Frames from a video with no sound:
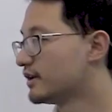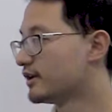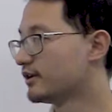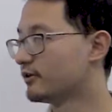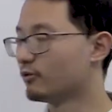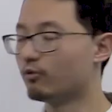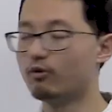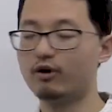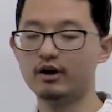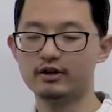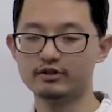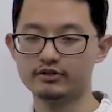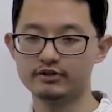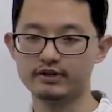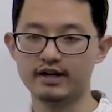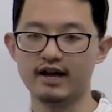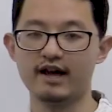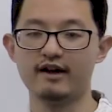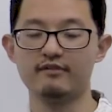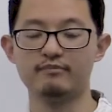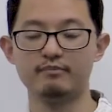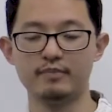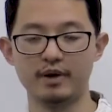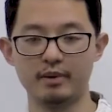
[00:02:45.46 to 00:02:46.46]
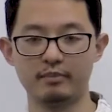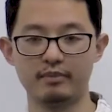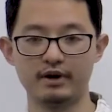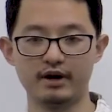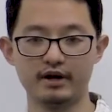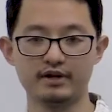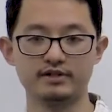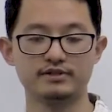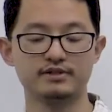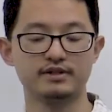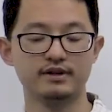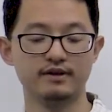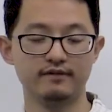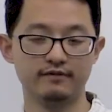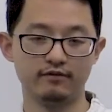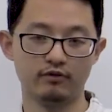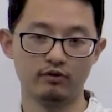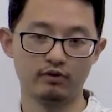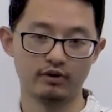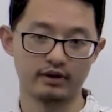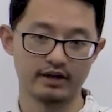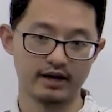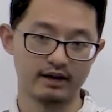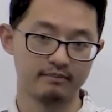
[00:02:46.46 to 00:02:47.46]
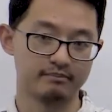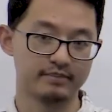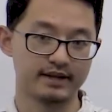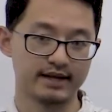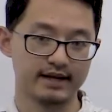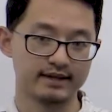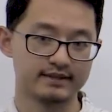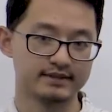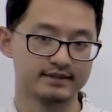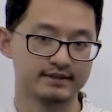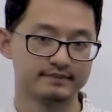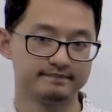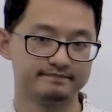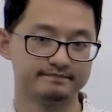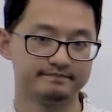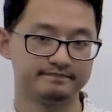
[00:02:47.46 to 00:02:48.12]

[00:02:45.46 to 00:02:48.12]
you want to have memorized for the MCAT.